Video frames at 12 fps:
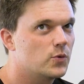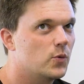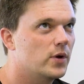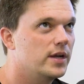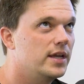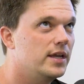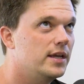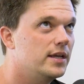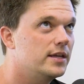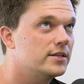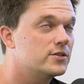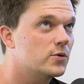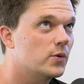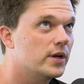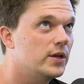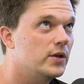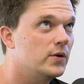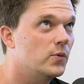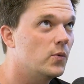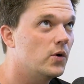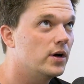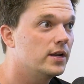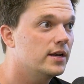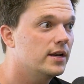
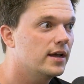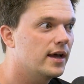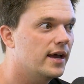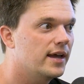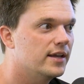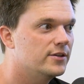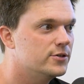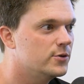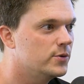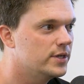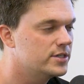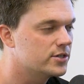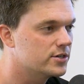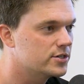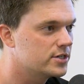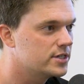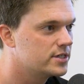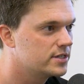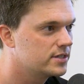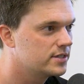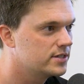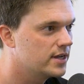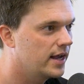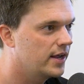2021, I had 2 knee
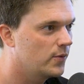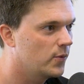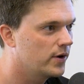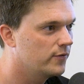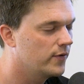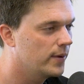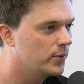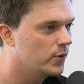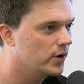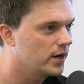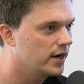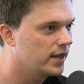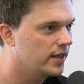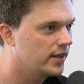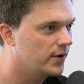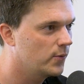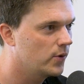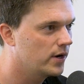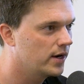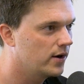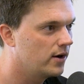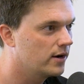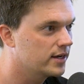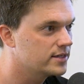surgeries. I had one in February and then one in
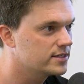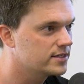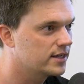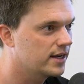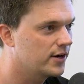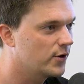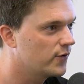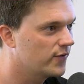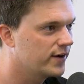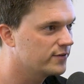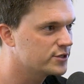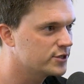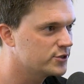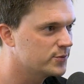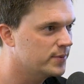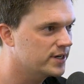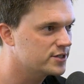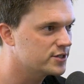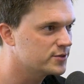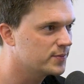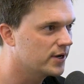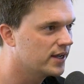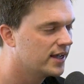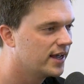August. And I don't know if I ever showed you pictures,
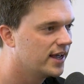but